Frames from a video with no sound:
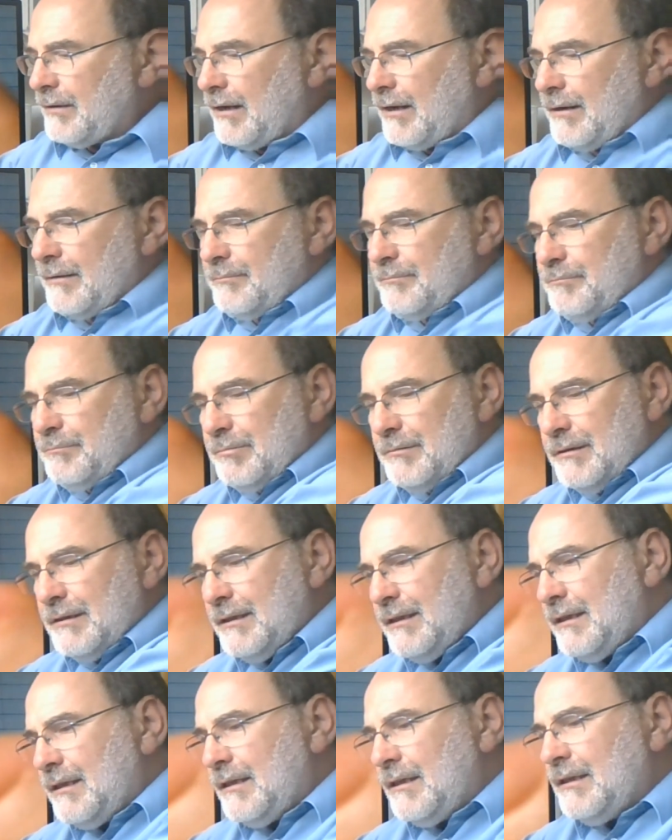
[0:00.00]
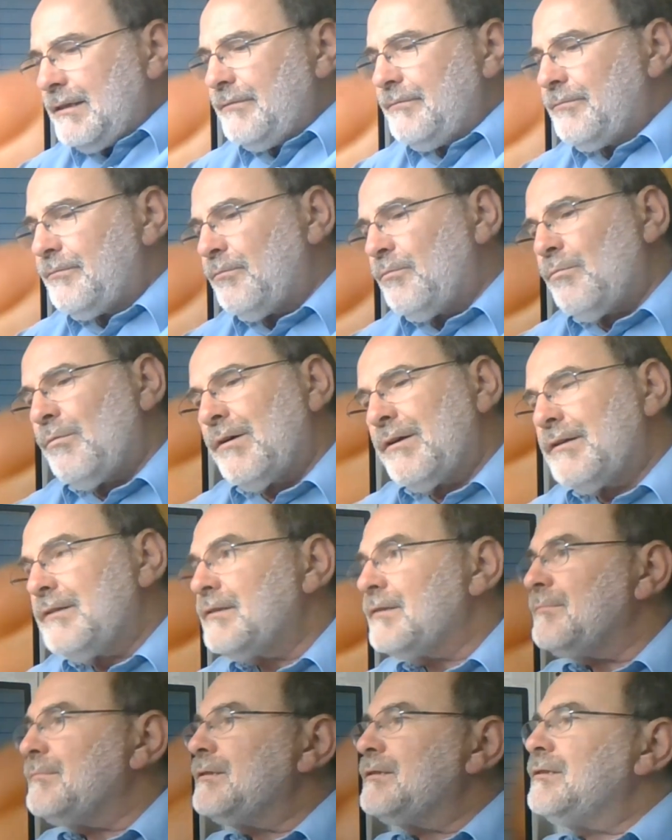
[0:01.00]
I believe one of
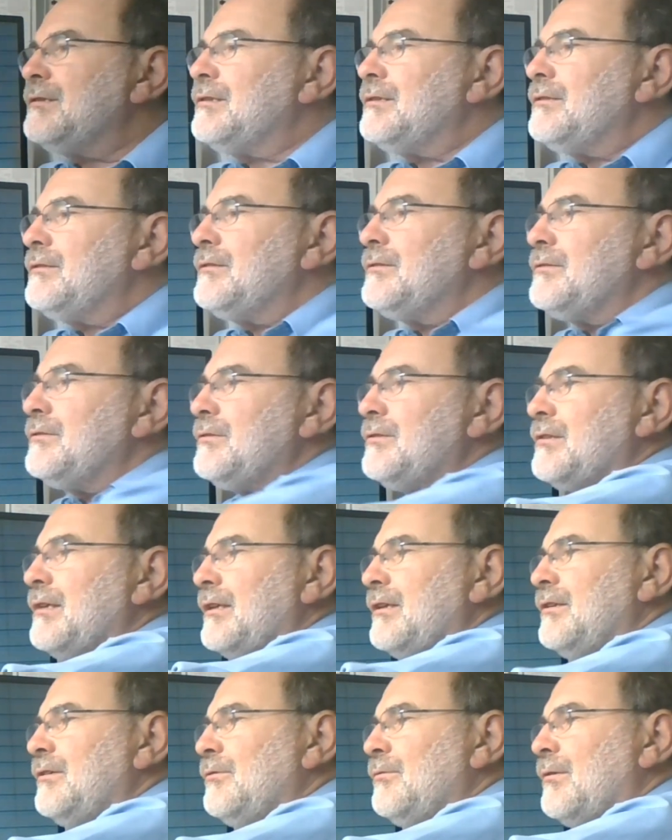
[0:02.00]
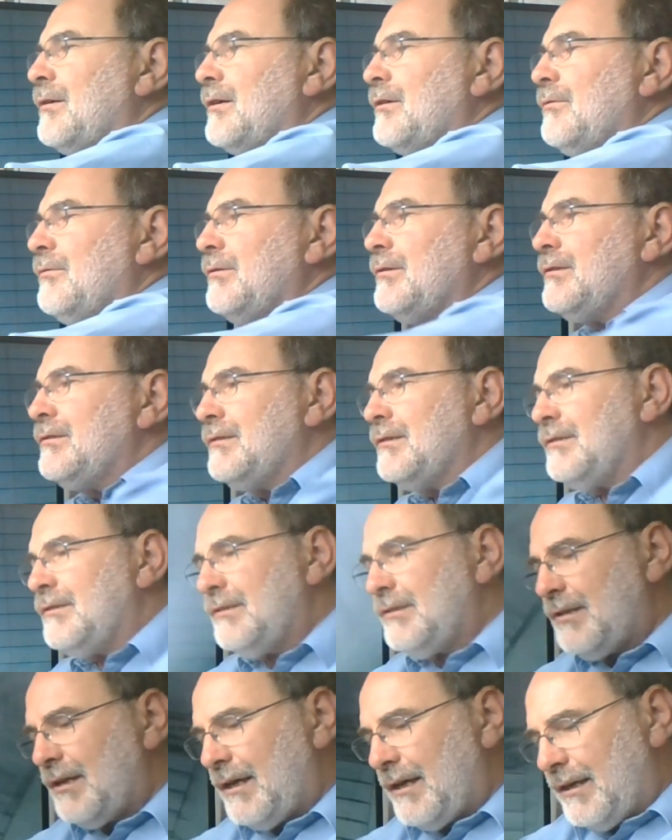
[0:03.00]
the materials that you are going to
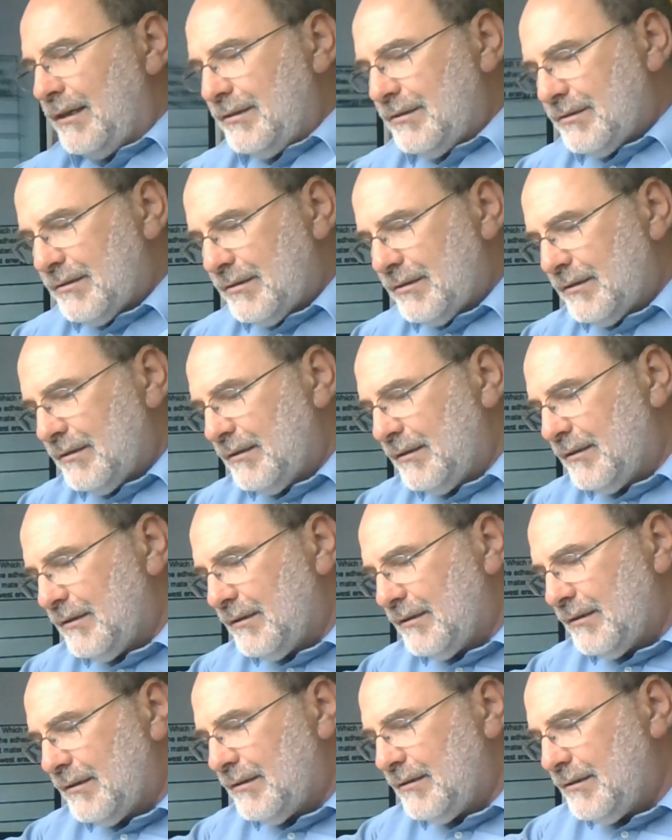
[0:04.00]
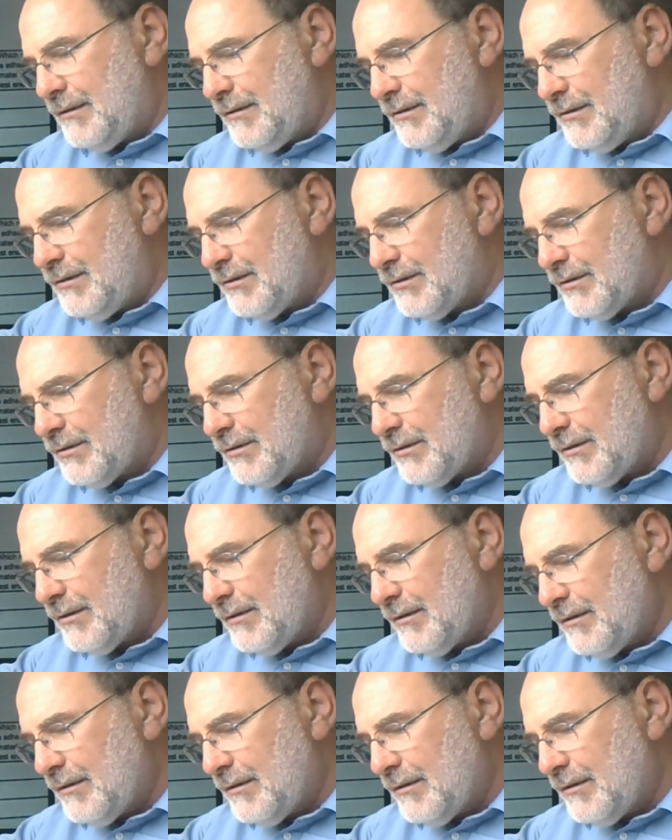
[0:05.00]
test is,